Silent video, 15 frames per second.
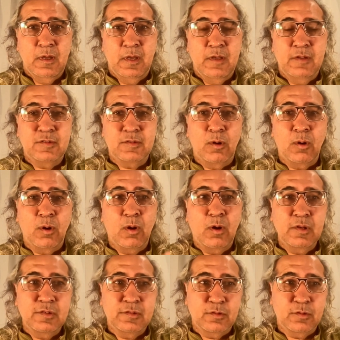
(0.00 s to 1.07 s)
is
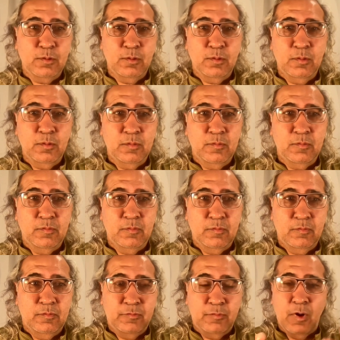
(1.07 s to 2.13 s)
also
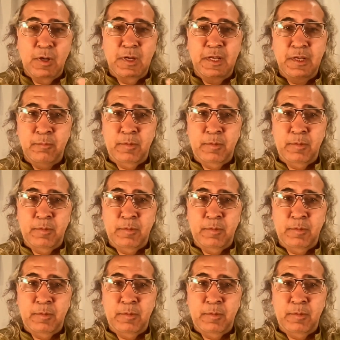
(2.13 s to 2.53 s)
falling